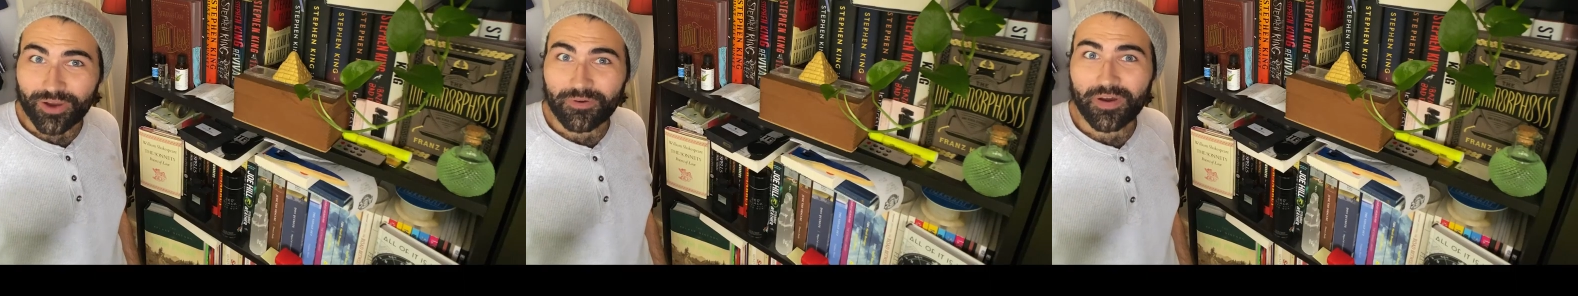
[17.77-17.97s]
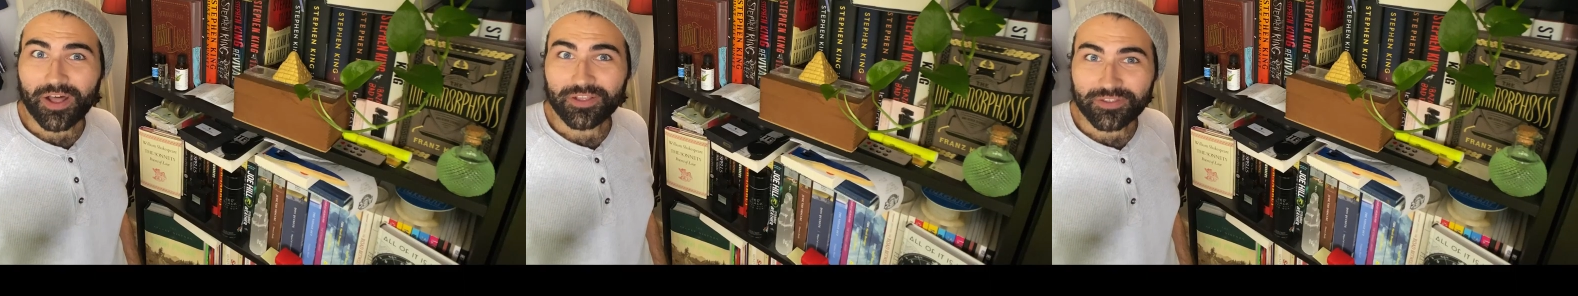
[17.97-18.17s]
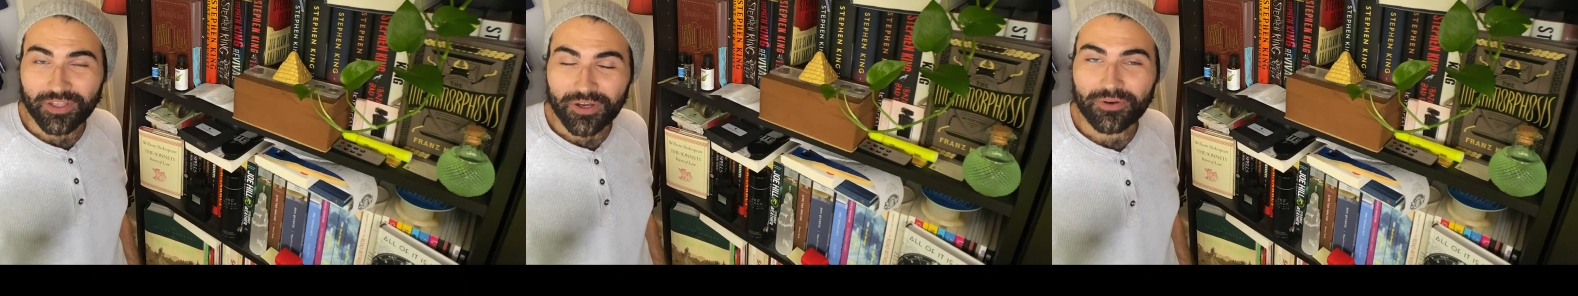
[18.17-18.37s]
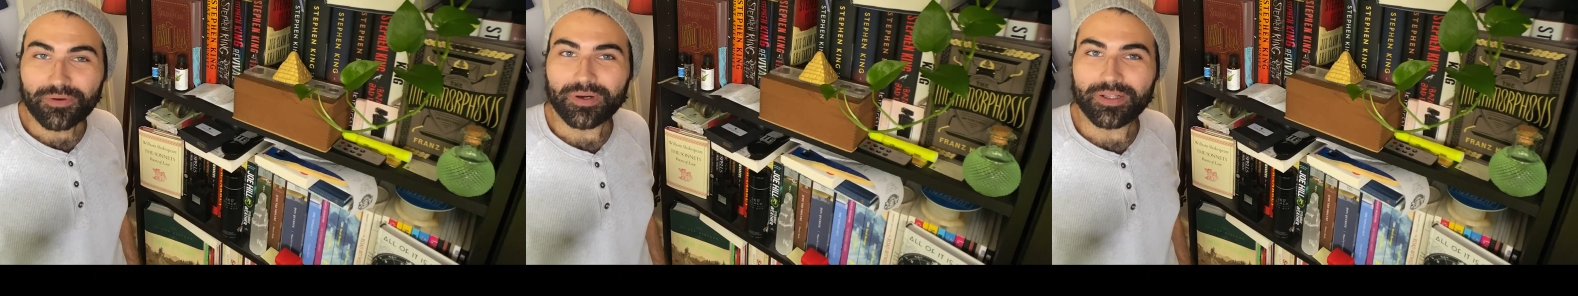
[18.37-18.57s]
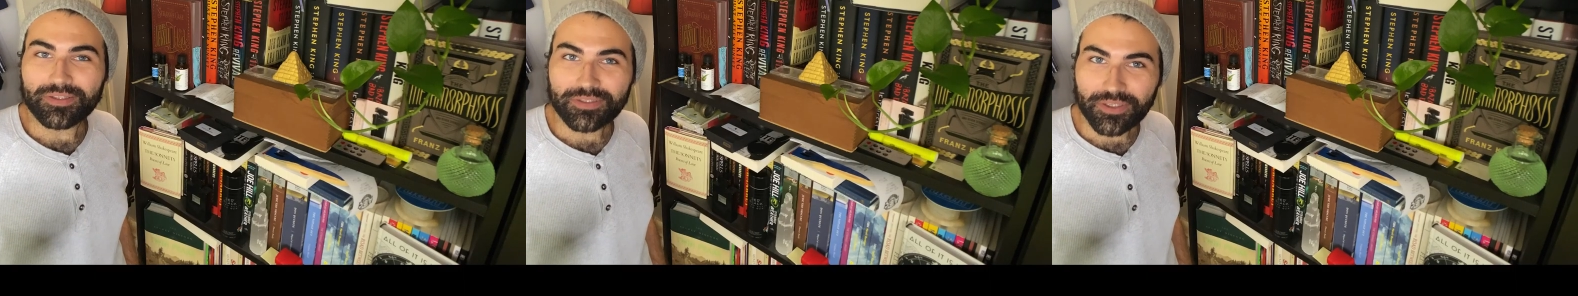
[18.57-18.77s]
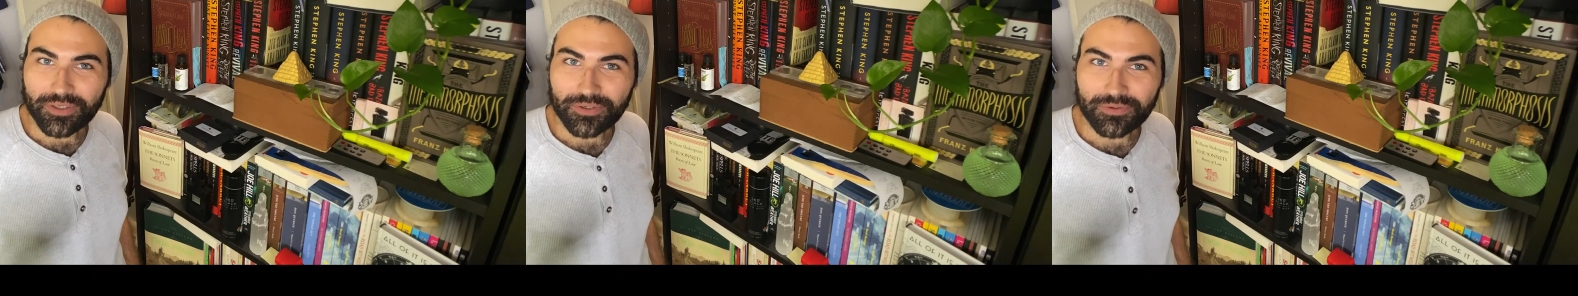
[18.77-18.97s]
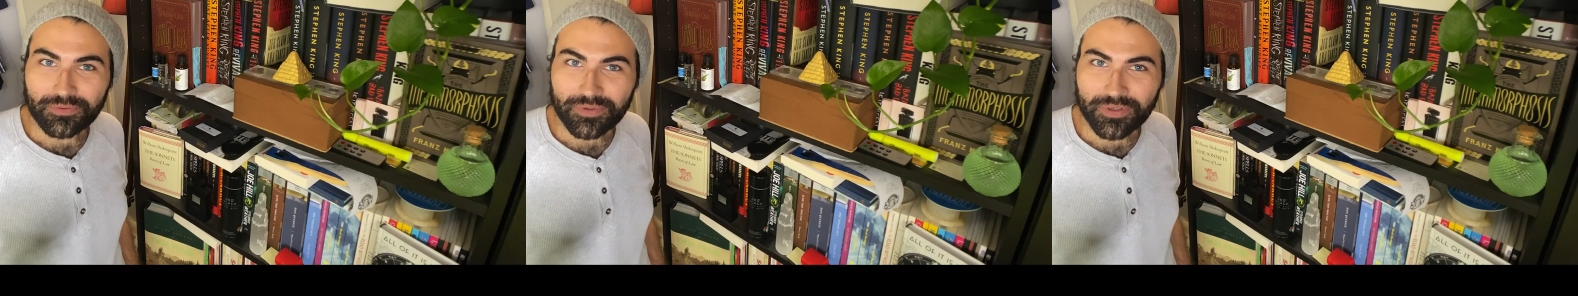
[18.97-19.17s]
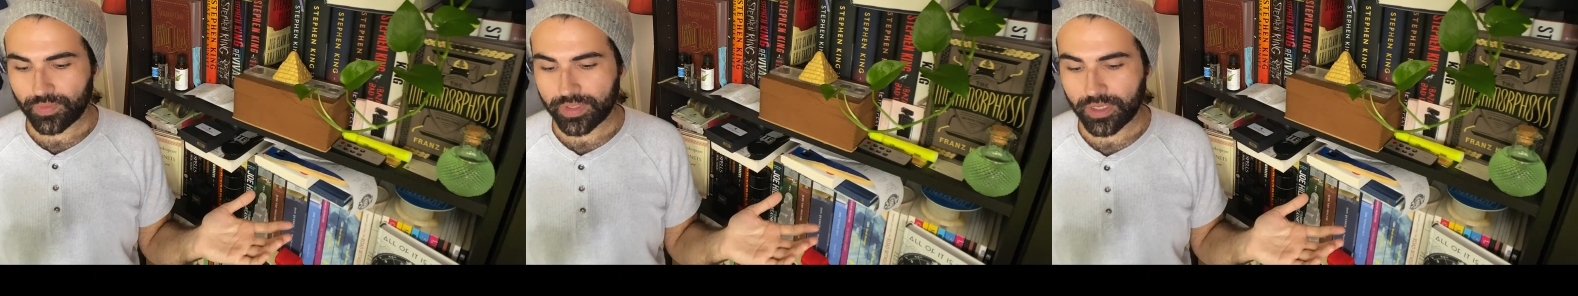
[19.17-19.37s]
hello,
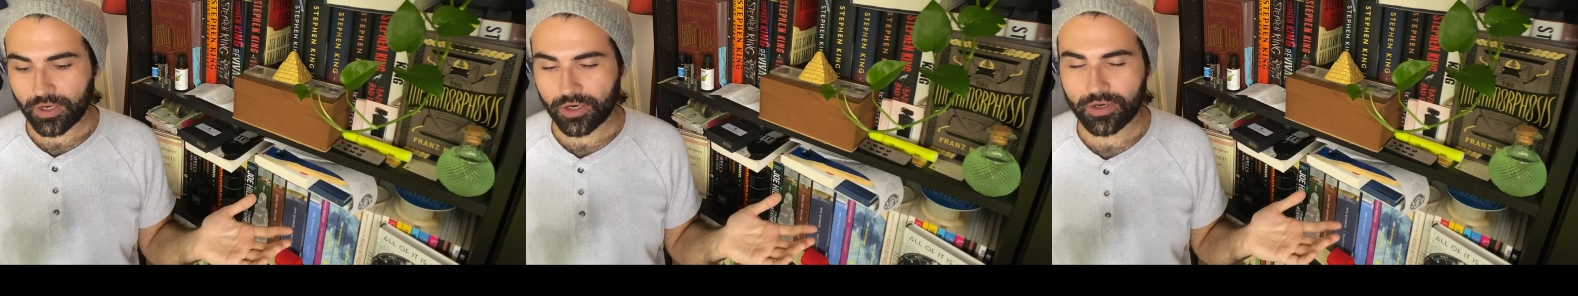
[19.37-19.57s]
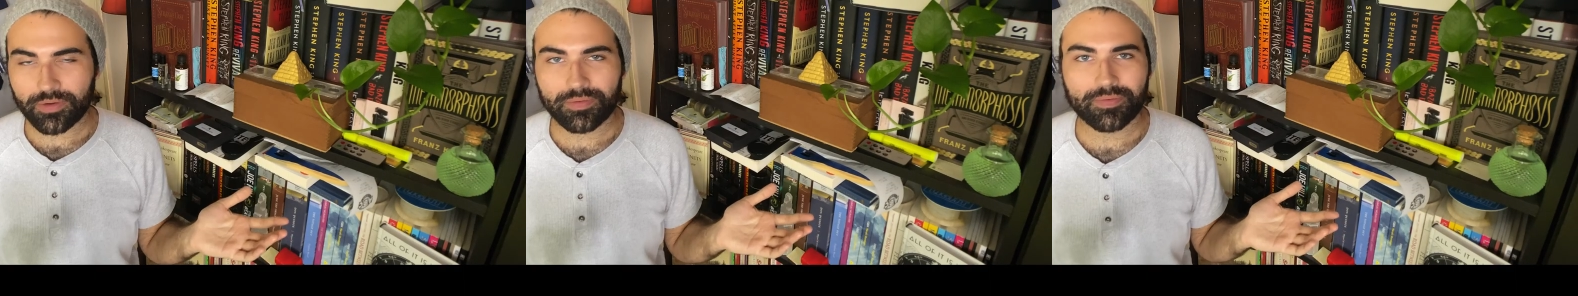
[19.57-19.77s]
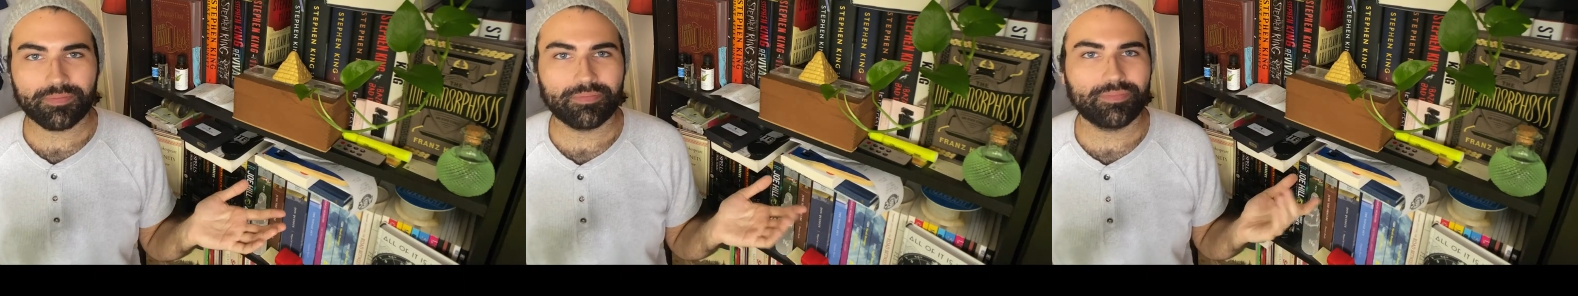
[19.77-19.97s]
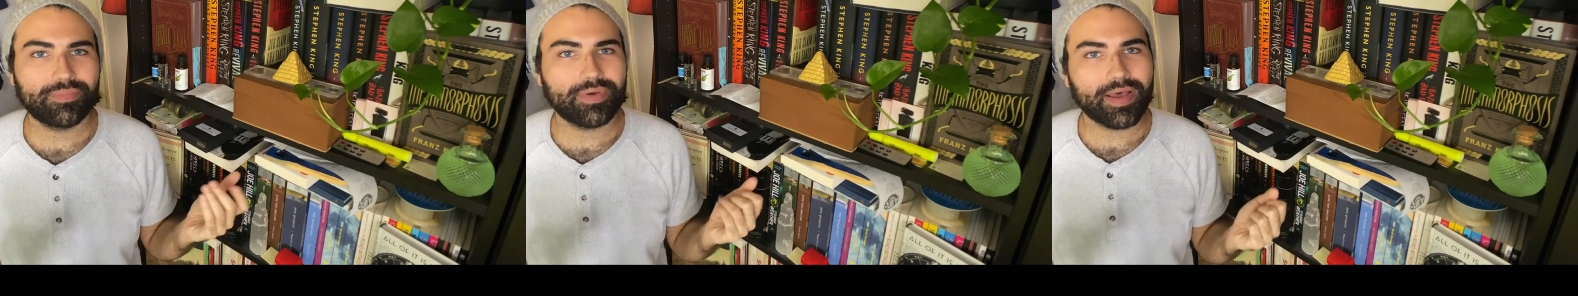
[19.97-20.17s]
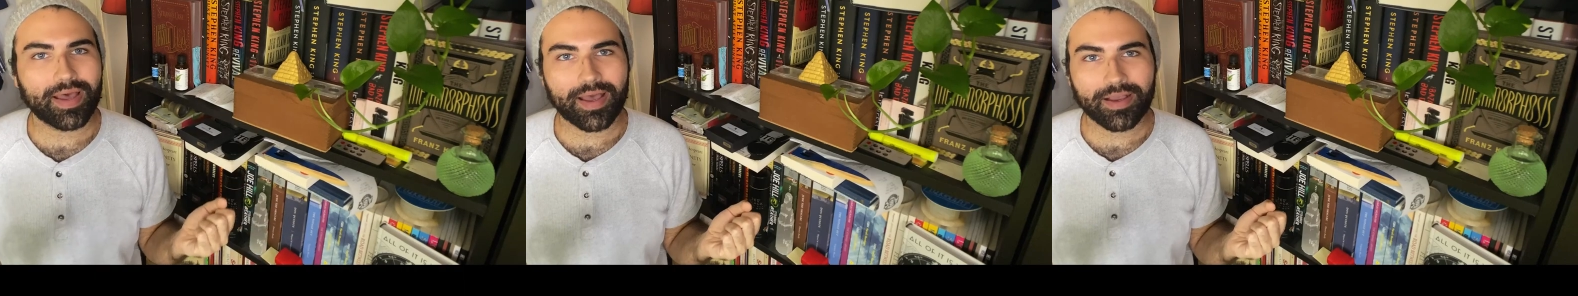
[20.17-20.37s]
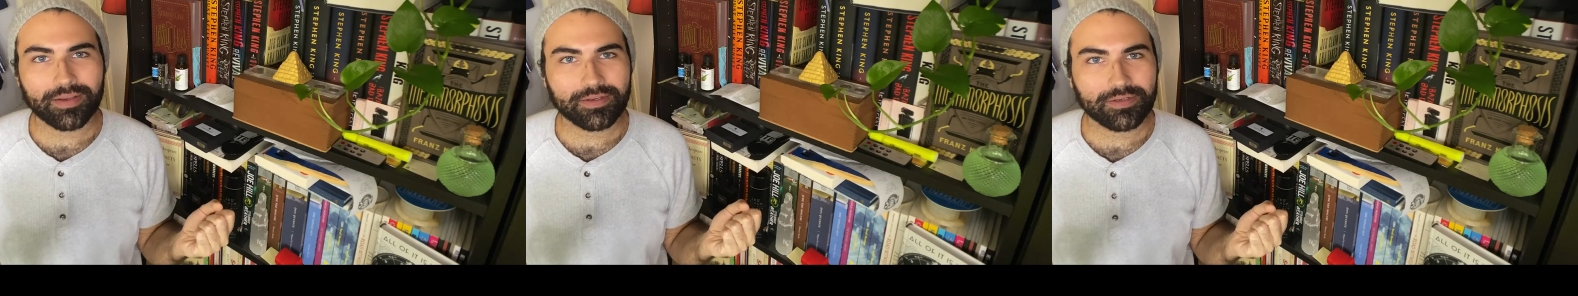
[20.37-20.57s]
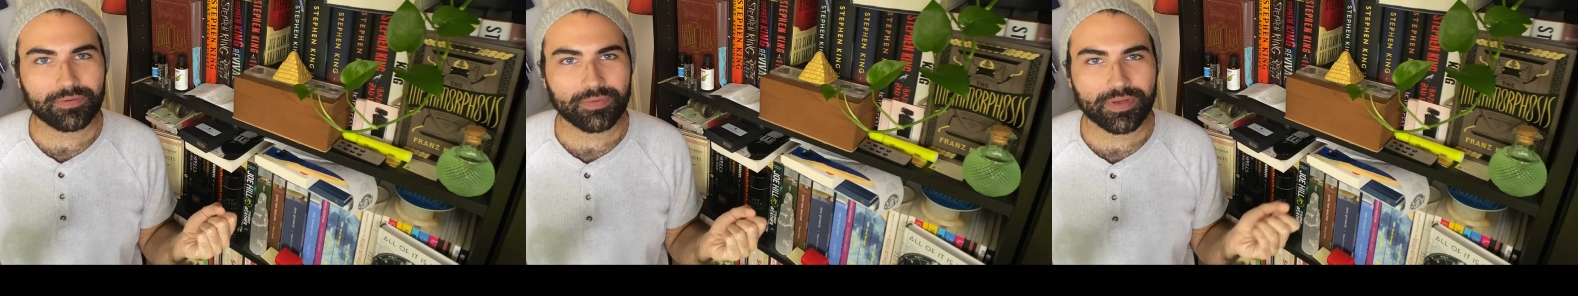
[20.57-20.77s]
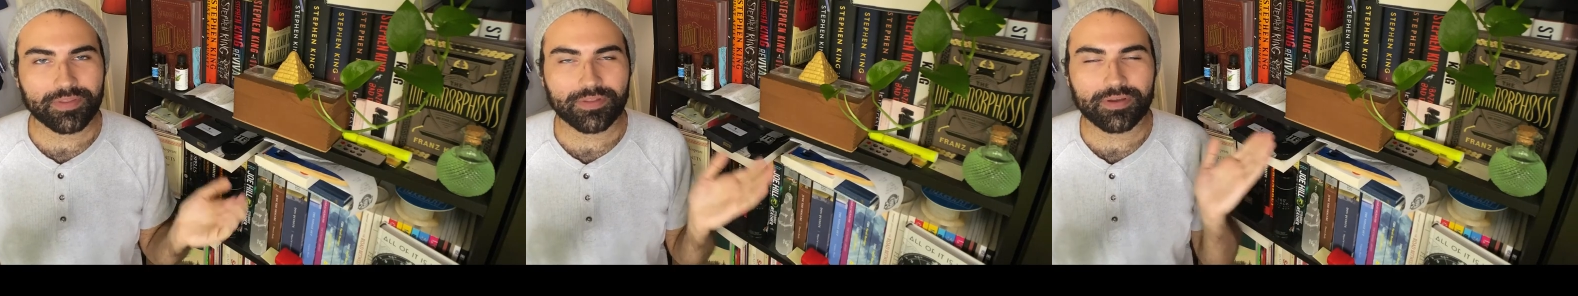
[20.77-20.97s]
hello. We are back
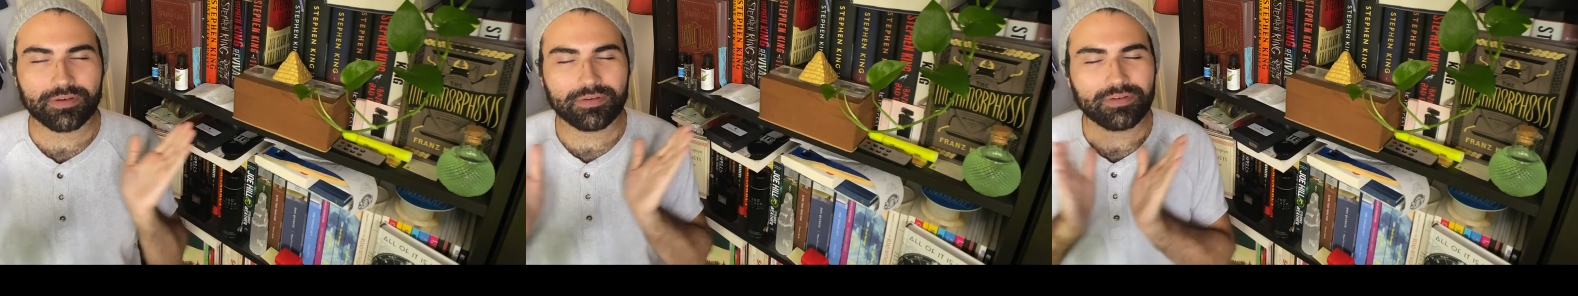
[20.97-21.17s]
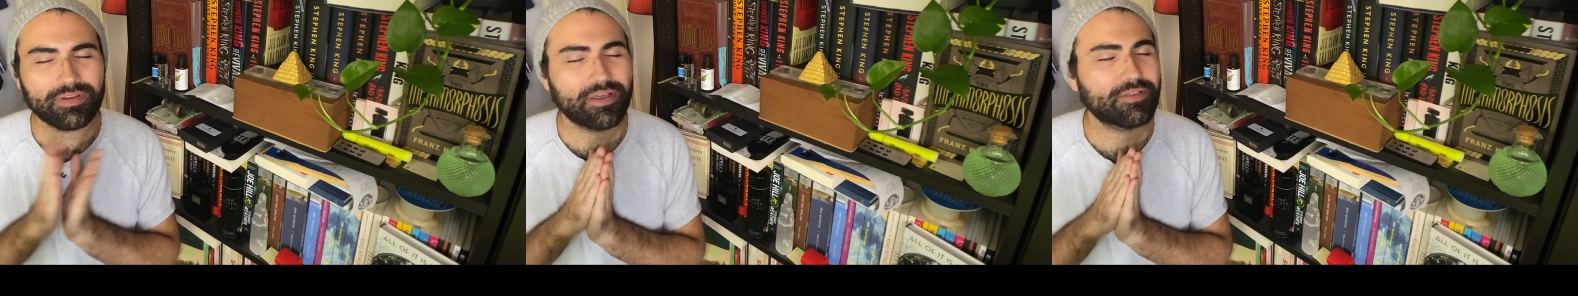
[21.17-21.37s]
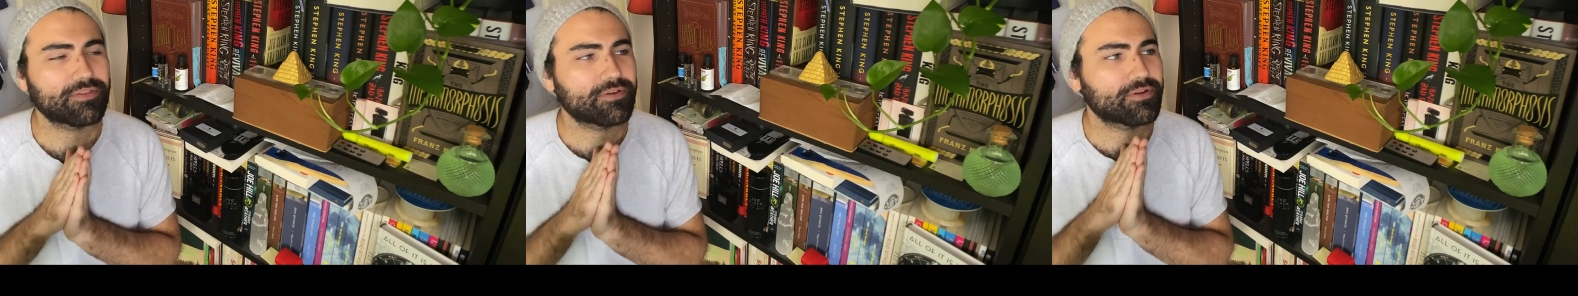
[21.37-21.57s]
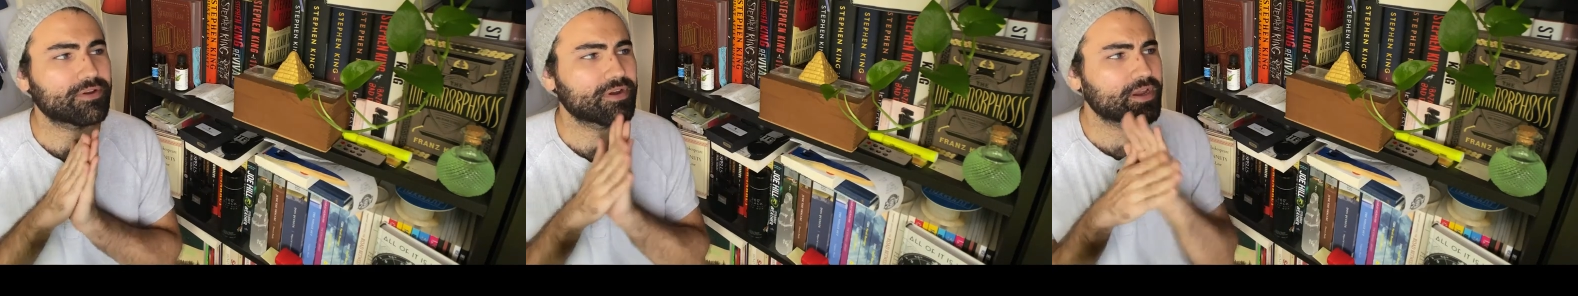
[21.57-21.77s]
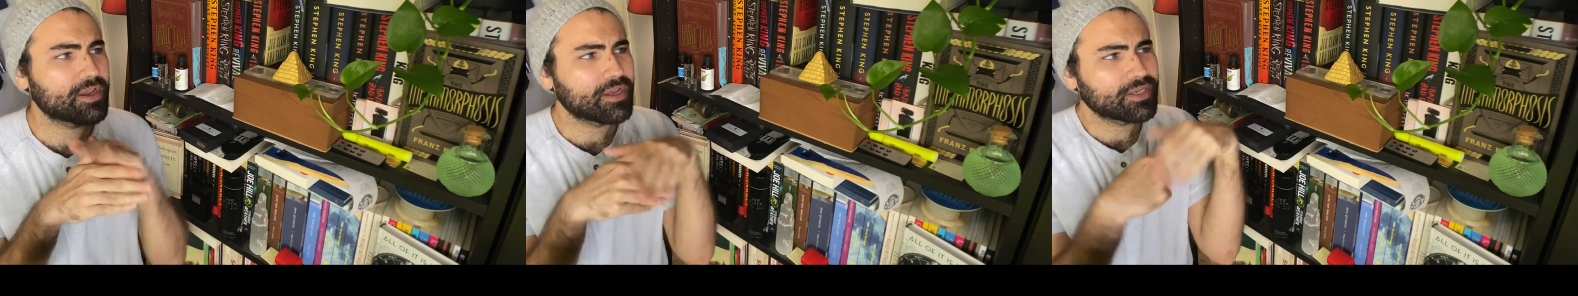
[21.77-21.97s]
with another